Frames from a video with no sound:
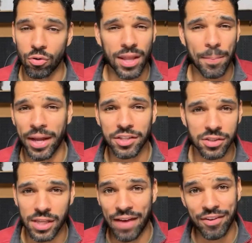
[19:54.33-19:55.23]
or they might
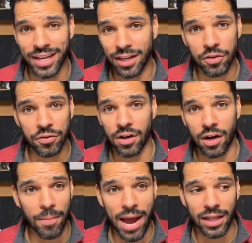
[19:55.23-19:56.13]
just have it included
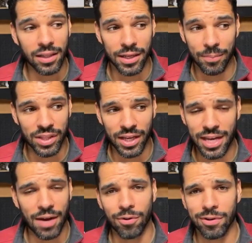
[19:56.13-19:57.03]
automatically and be like,
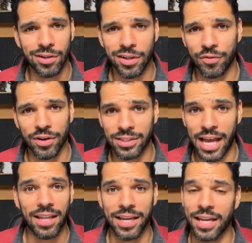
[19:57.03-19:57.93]
yeah, we're looking for
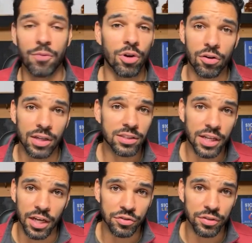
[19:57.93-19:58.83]
talent anywhere across the
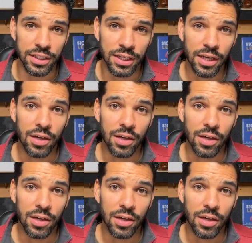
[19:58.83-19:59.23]
country.